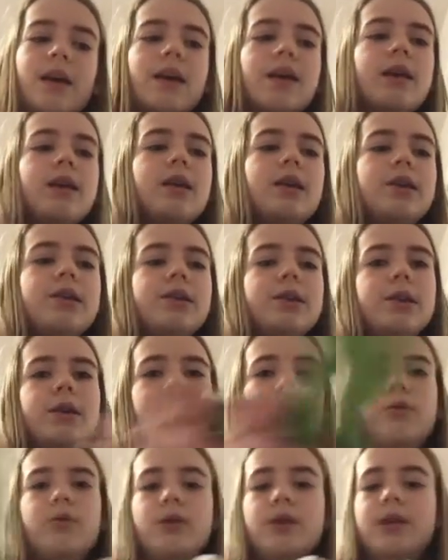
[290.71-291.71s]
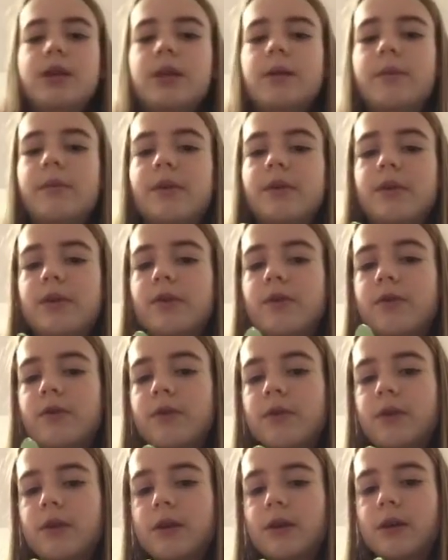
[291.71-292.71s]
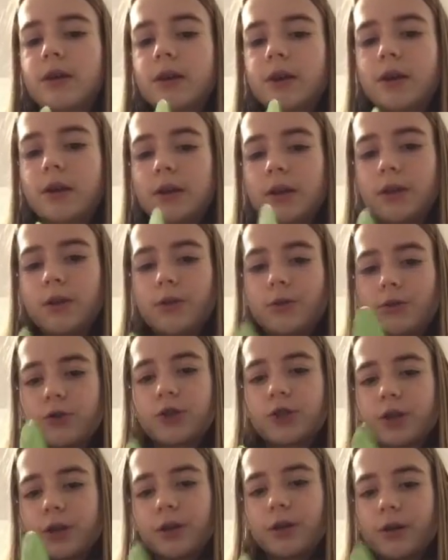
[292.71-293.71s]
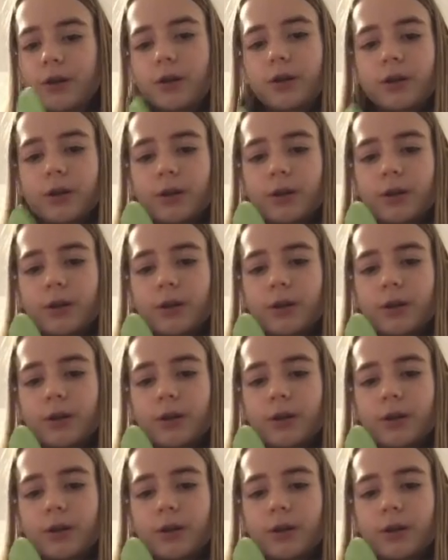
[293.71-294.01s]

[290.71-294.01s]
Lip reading: and I'm going to cut myself a little chunk